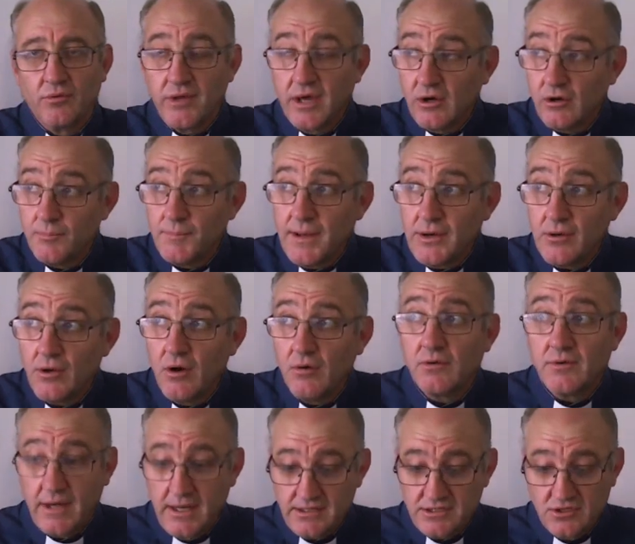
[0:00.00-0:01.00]
There could be no
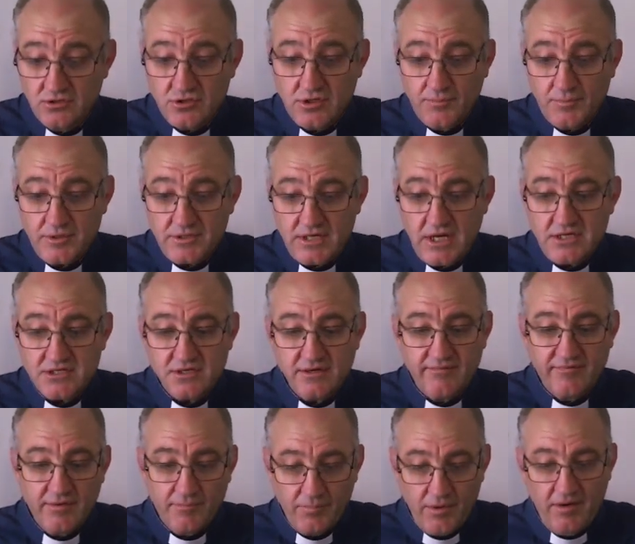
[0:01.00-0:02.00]
greater interpretation of
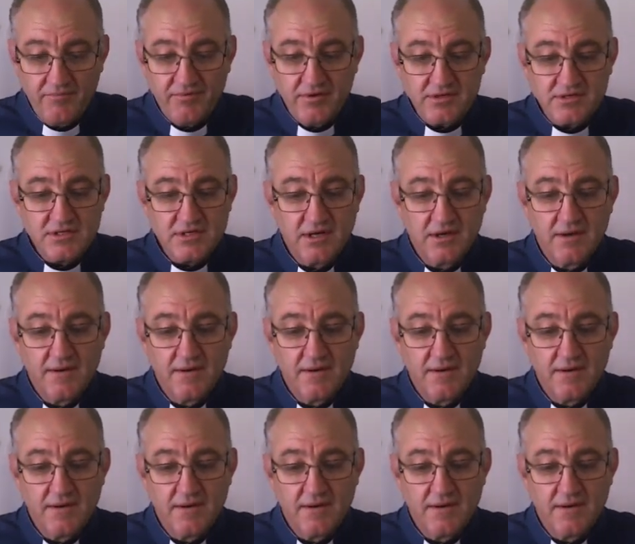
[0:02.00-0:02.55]
the prophets